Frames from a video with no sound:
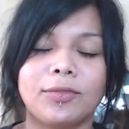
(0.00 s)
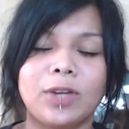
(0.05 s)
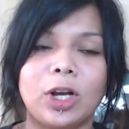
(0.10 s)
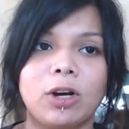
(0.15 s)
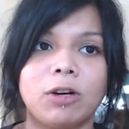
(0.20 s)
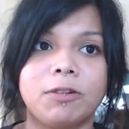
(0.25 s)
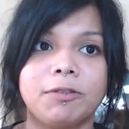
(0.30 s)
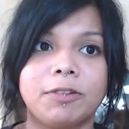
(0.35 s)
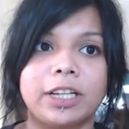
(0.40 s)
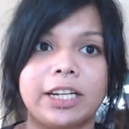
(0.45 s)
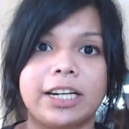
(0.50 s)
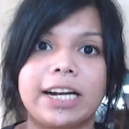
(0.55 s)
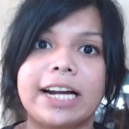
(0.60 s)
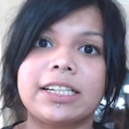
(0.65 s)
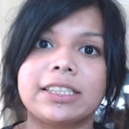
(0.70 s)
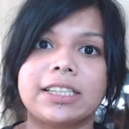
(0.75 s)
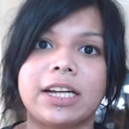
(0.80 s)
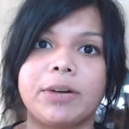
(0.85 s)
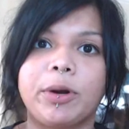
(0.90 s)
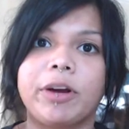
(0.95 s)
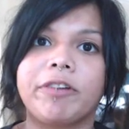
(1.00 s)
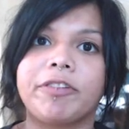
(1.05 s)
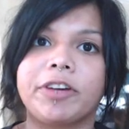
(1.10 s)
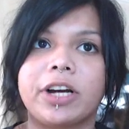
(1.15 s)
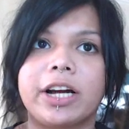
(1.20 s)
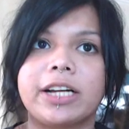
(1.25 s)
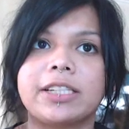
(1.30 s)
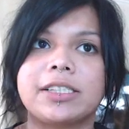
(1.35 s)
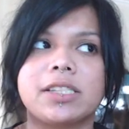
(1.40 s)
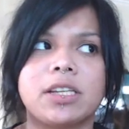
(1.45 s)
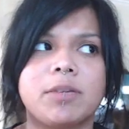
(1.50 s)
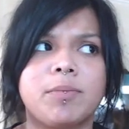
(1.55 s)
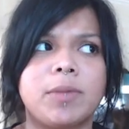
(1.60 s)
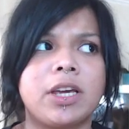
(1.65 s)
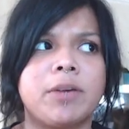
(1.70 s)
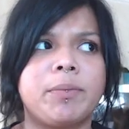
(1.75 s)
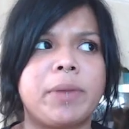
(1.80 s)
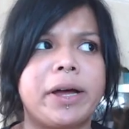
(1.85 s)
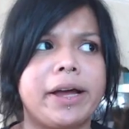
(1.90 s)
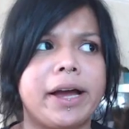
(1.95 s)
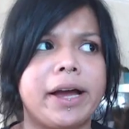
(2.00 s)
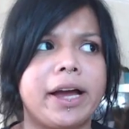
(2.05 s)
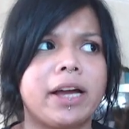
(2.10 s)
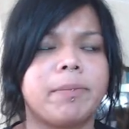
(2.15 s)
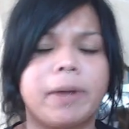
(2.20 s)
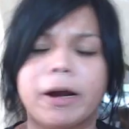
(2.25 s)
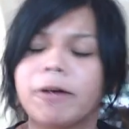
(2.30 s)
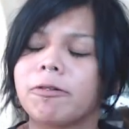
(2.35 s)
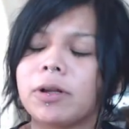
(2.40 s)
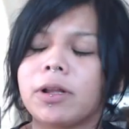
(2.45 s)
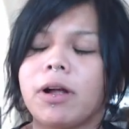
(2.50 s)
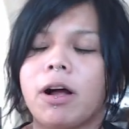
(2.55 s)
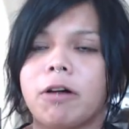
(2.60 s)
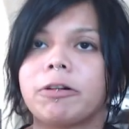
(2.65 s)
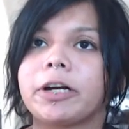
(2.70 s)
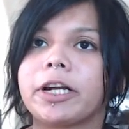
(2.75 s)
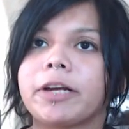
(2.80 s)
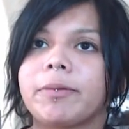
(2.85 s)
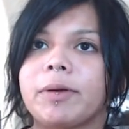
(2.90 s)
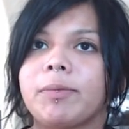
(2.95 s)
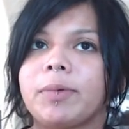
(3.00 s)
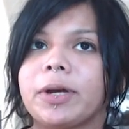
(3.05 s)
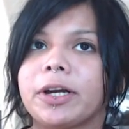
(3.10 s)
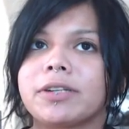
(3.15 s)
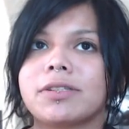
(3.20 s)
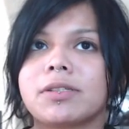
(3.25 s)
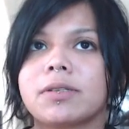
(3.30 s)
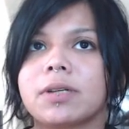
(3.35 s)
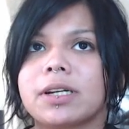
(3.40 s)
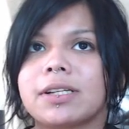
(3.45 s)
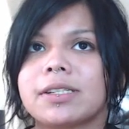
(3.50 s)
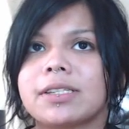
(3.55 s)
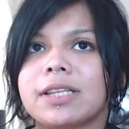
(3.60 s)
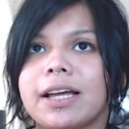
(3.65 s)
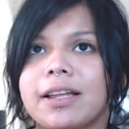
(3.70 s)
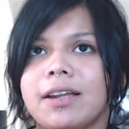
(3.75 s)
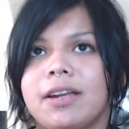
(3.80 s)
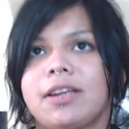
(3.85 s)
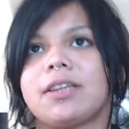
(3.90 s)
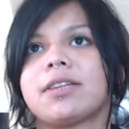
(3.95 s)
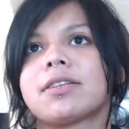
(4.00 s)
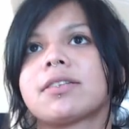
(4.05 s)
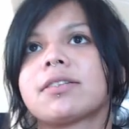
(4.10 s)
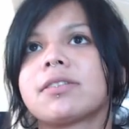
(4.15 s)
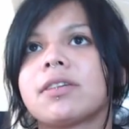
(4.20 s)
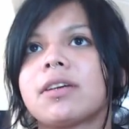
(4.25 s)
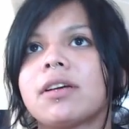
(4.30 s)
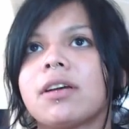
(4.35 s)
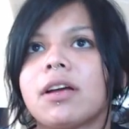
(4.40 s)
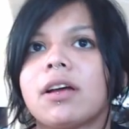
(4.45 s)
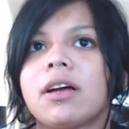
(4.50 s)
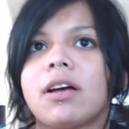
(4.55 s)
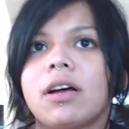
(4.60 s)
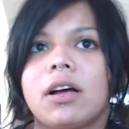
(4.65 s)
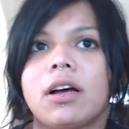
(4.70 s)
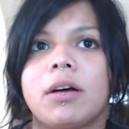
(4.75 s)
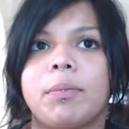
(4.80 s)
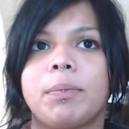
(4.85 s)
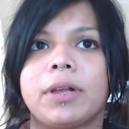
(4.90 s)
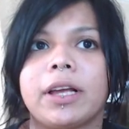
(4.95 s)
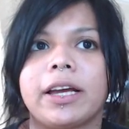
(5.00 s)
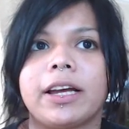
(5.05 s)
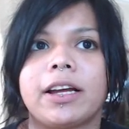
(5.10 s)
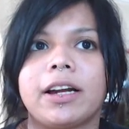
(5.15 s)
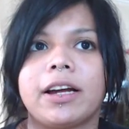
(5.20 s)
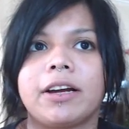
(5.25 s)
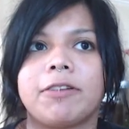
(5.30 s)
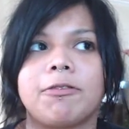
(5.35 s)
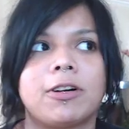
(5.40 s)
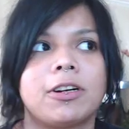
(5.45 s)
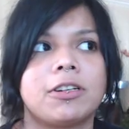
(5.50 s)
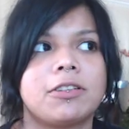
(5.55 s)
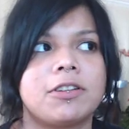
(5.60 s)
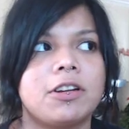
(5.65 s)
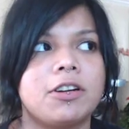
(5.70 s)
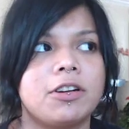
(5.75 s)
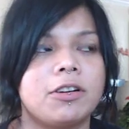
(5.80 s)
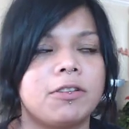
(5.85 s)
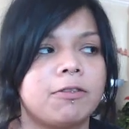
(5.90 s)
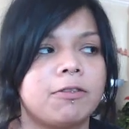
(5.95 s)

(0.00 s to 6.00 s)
Hopefully next time whenever you guys see me, my eyebrow will already be pierced because that is a plan I want to do